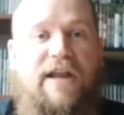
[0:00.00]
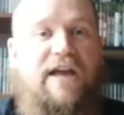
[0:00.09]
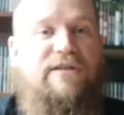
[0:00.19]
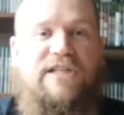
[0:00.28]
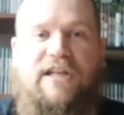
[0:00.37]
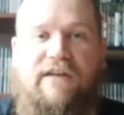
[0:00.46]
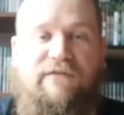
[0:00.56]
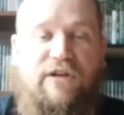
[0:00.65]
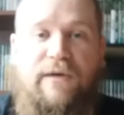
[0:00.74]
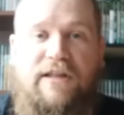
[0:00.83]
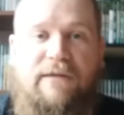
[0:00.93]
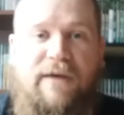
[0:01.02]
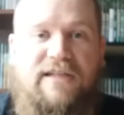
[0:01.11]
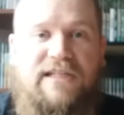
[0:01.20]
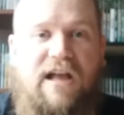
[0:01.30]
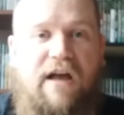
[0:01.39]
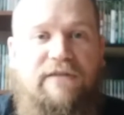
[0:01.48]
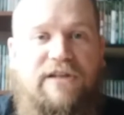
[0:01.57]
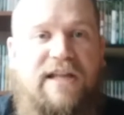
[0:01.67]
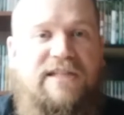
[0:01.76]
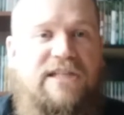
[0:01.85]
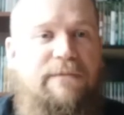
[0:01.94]
I used to love doing them myself. So
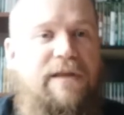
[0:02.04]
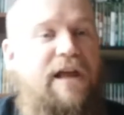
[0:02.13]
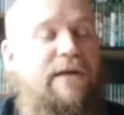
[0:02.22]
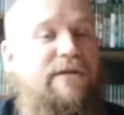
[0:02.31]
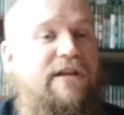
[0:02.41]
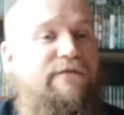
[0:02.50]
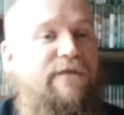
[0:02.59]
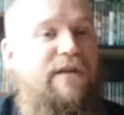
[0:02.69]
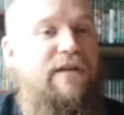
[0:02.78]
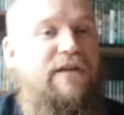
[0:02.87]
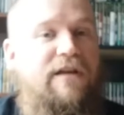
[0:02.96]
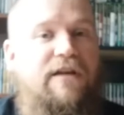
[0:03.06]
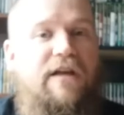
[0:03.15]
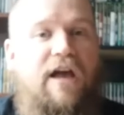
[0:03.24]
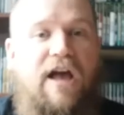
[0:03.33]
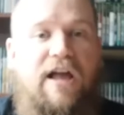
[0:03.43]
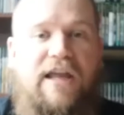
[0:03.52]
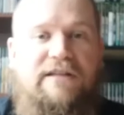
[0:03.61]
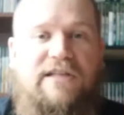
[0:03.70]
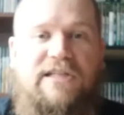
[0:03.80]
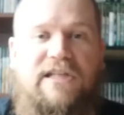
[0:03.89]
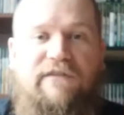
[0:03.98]
that's something I would definitely uh, like to
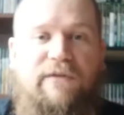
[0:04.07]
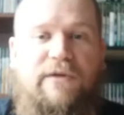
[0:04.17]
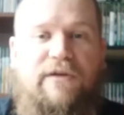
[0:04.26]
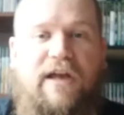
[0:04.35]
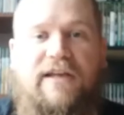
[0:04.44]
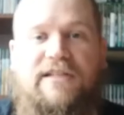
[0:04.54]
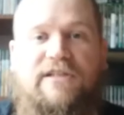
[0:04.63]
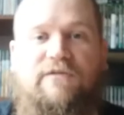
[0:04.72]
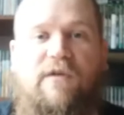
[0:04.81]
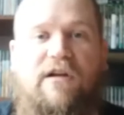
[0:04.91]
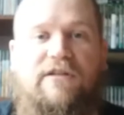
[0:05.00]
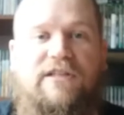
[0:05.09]
see from you guys as well.